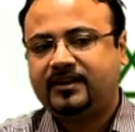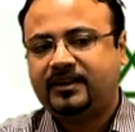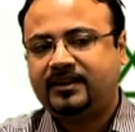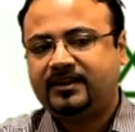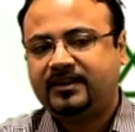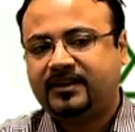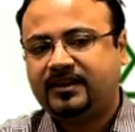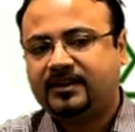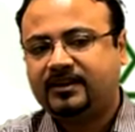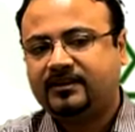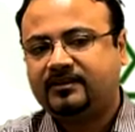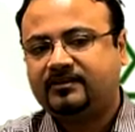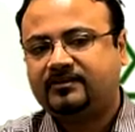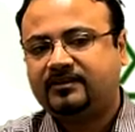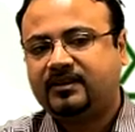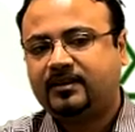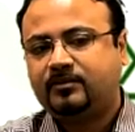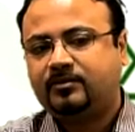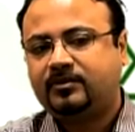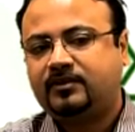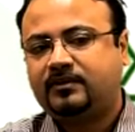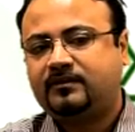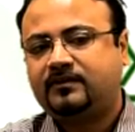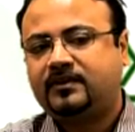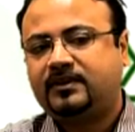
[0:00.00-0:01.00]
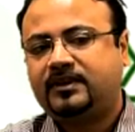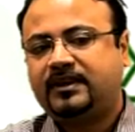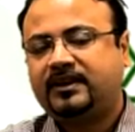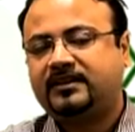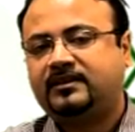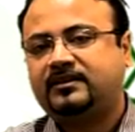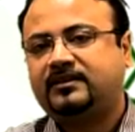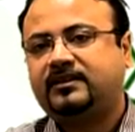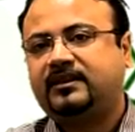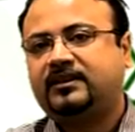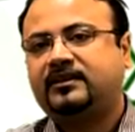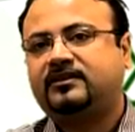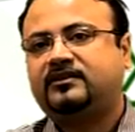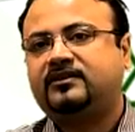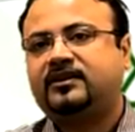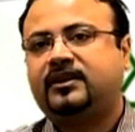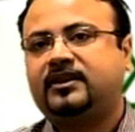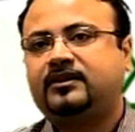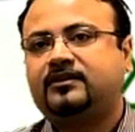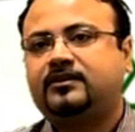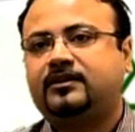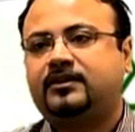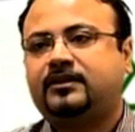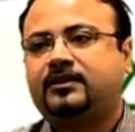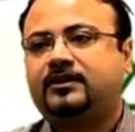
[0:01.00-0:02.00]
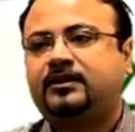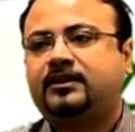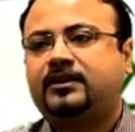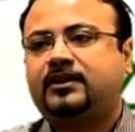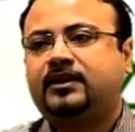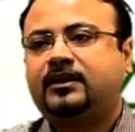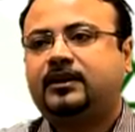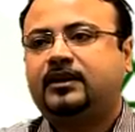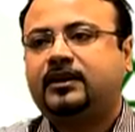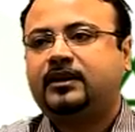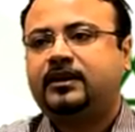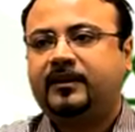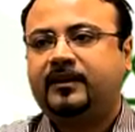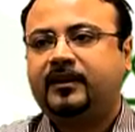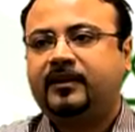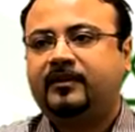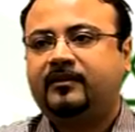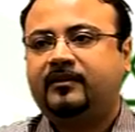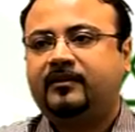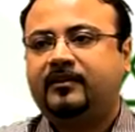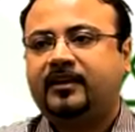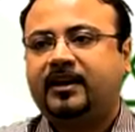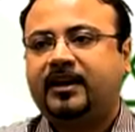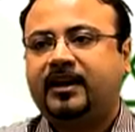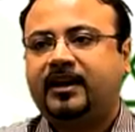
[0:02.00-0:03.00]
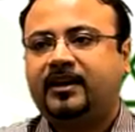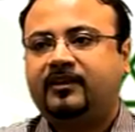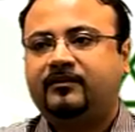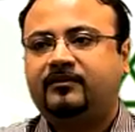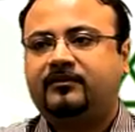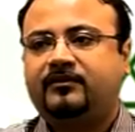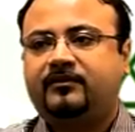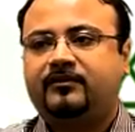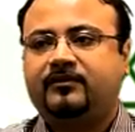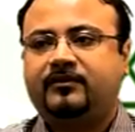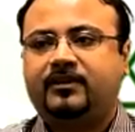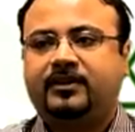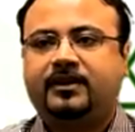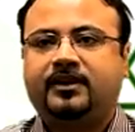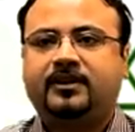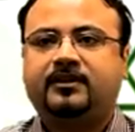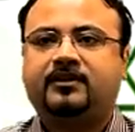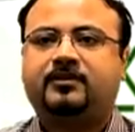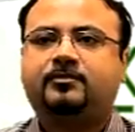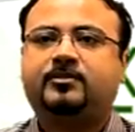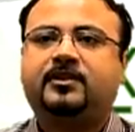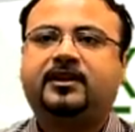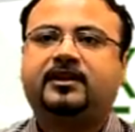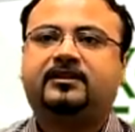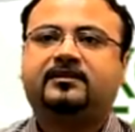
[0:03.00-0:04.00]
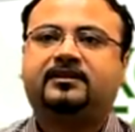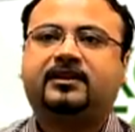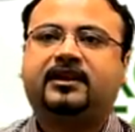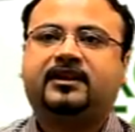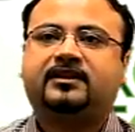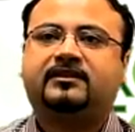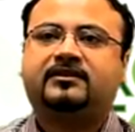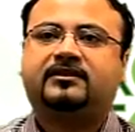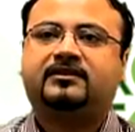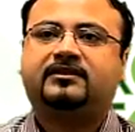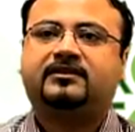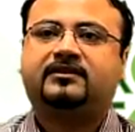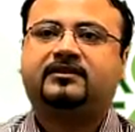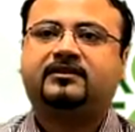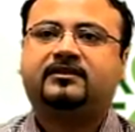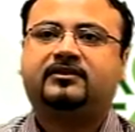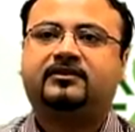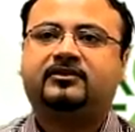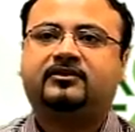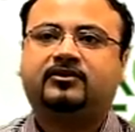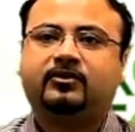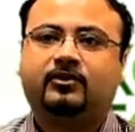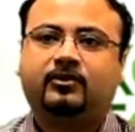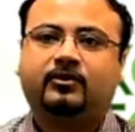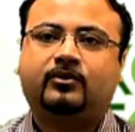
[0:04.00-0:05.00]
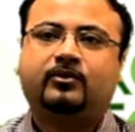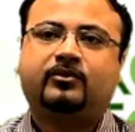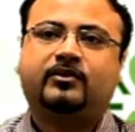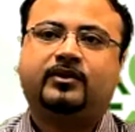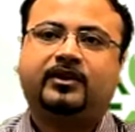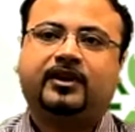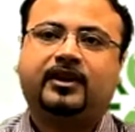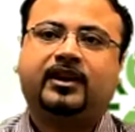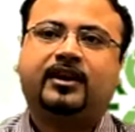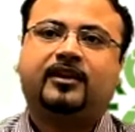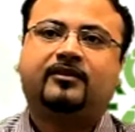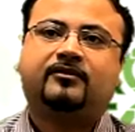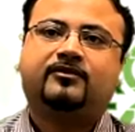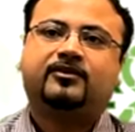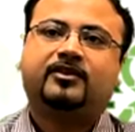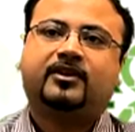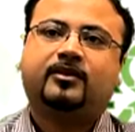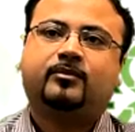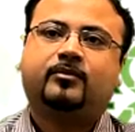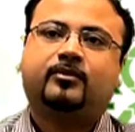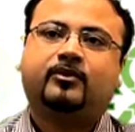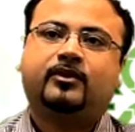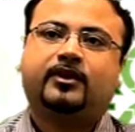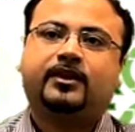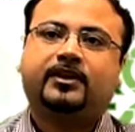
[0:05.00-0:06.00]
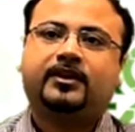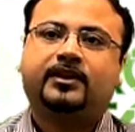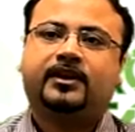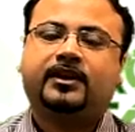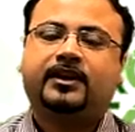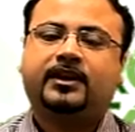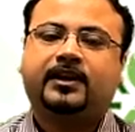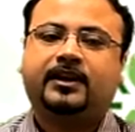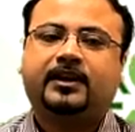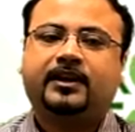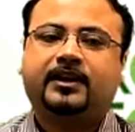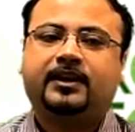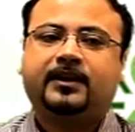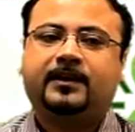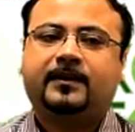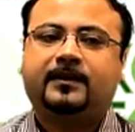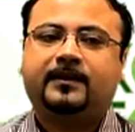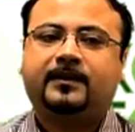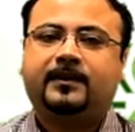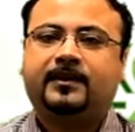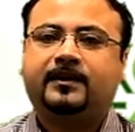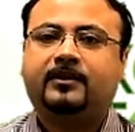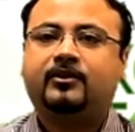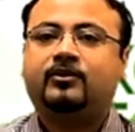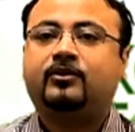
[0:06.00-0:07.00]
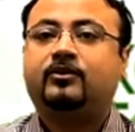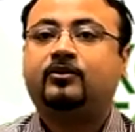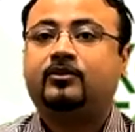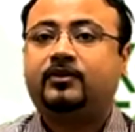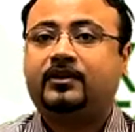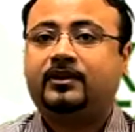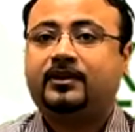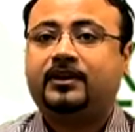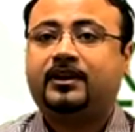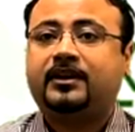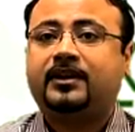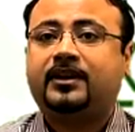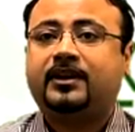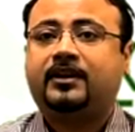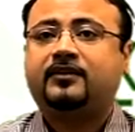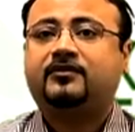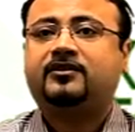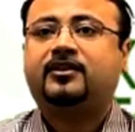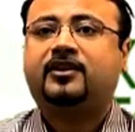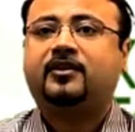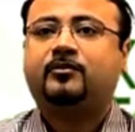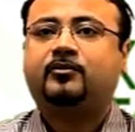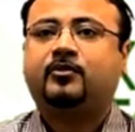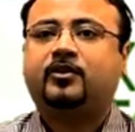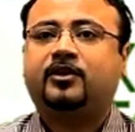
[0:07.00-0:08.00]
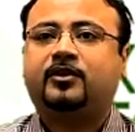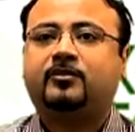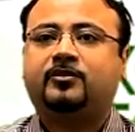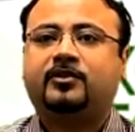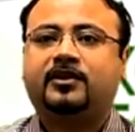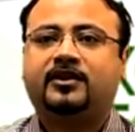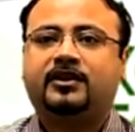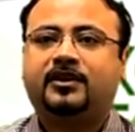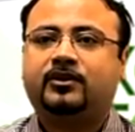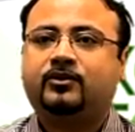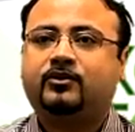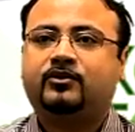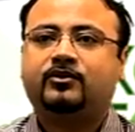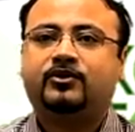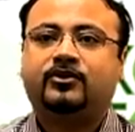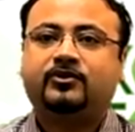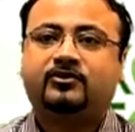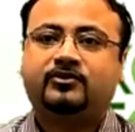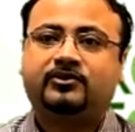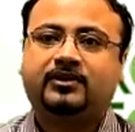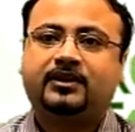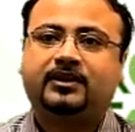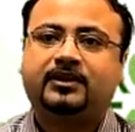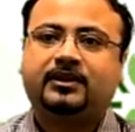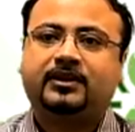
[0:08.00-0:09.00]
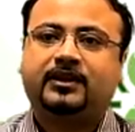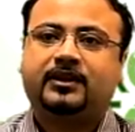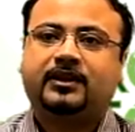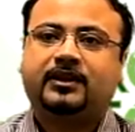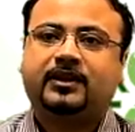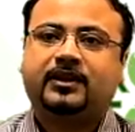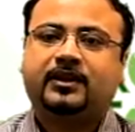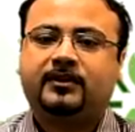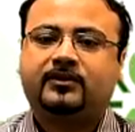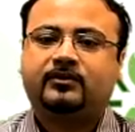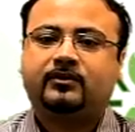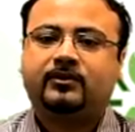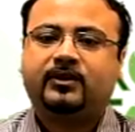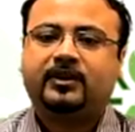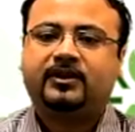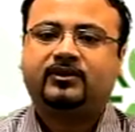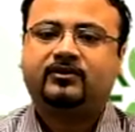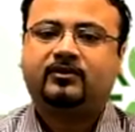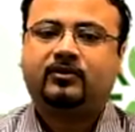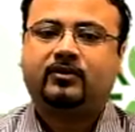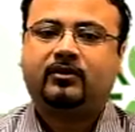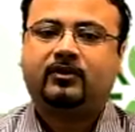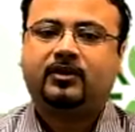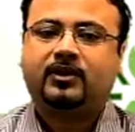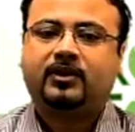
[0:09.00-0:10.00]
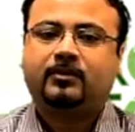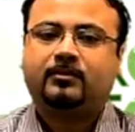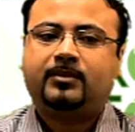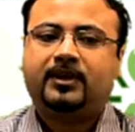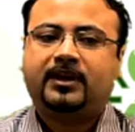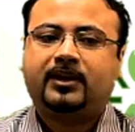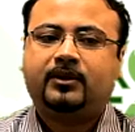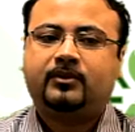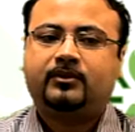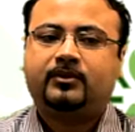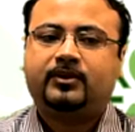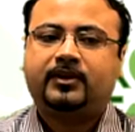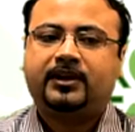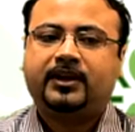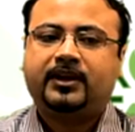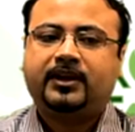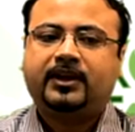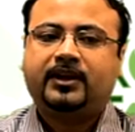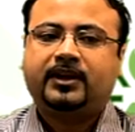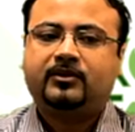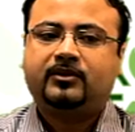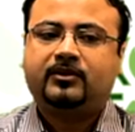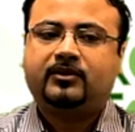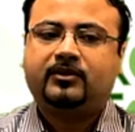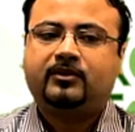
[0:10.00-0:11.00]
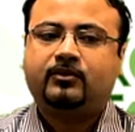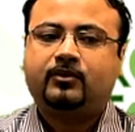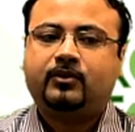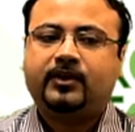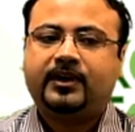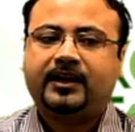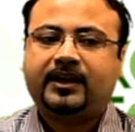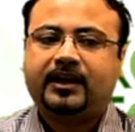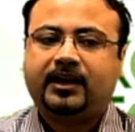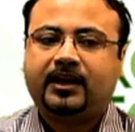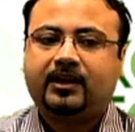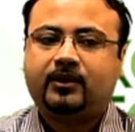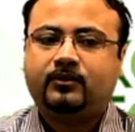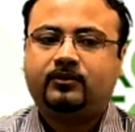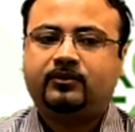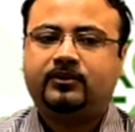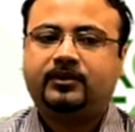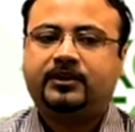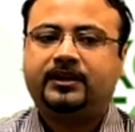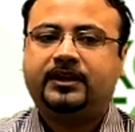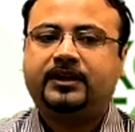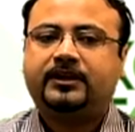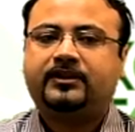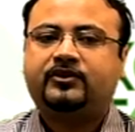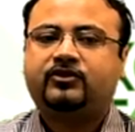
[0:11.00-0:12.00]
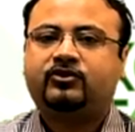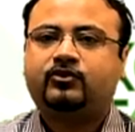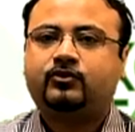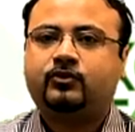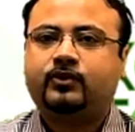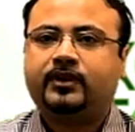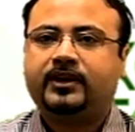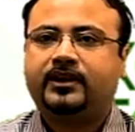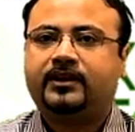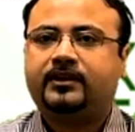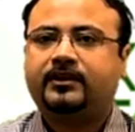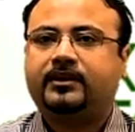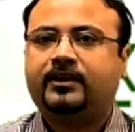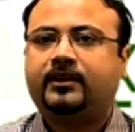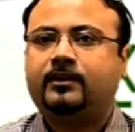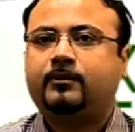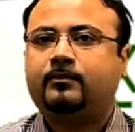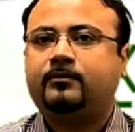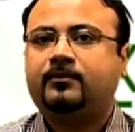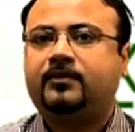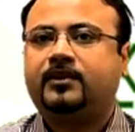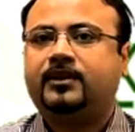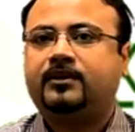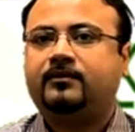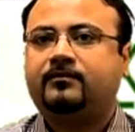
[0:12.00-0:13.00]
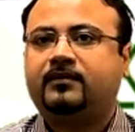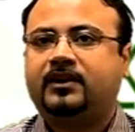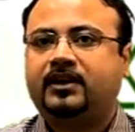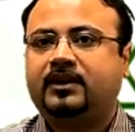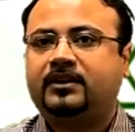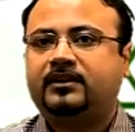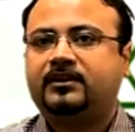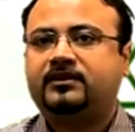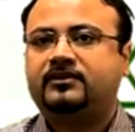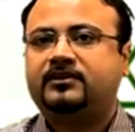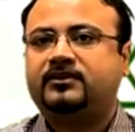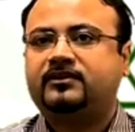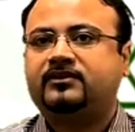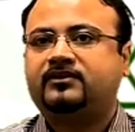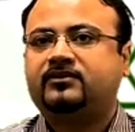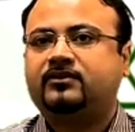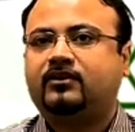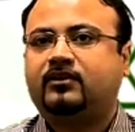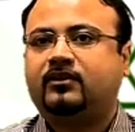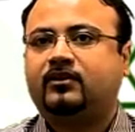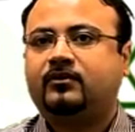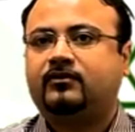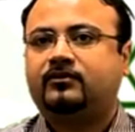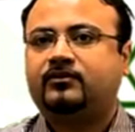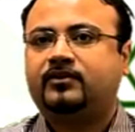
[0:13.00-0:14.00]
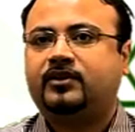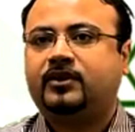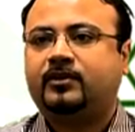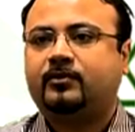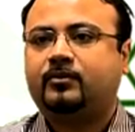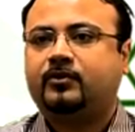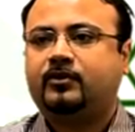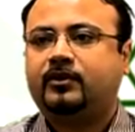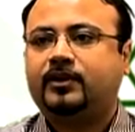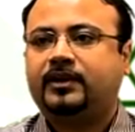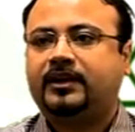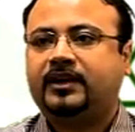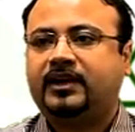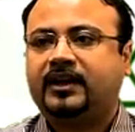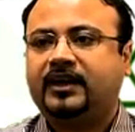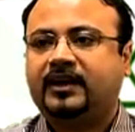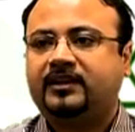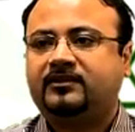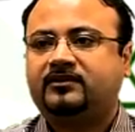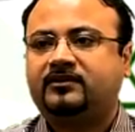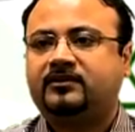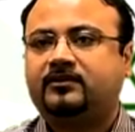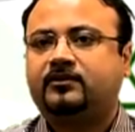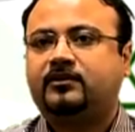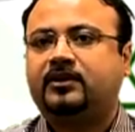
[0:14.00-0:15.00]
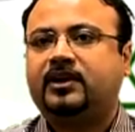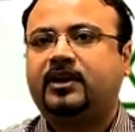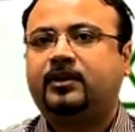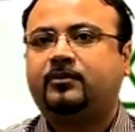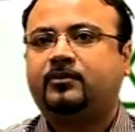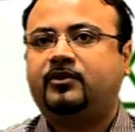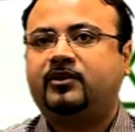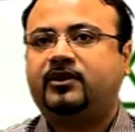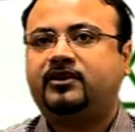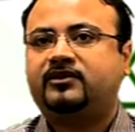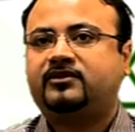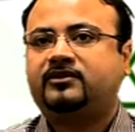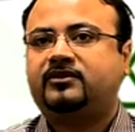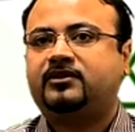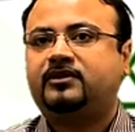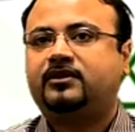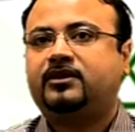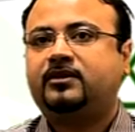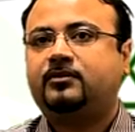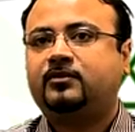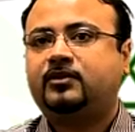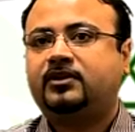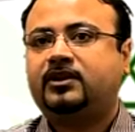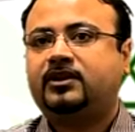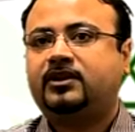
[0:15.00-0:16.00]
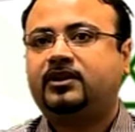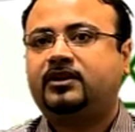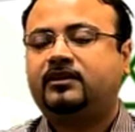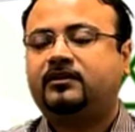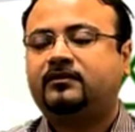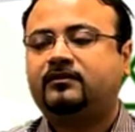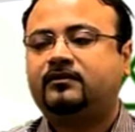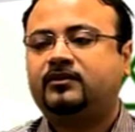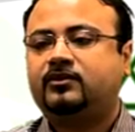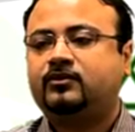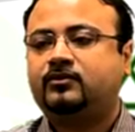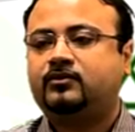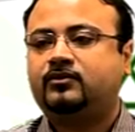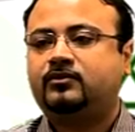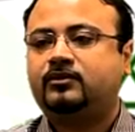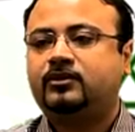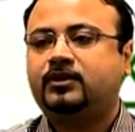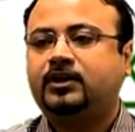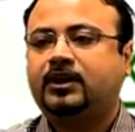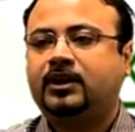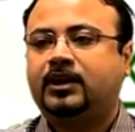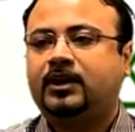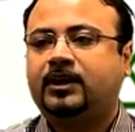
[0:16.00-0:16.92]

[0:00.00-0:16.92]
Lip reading: I take an example of the national health sector, they have an enterprise license, so they have SharePoint. They don't have SharePoint, but they don't use it. So it's all about going out there, showing them the advantages of SharePoint as a collaboration and communicative tool.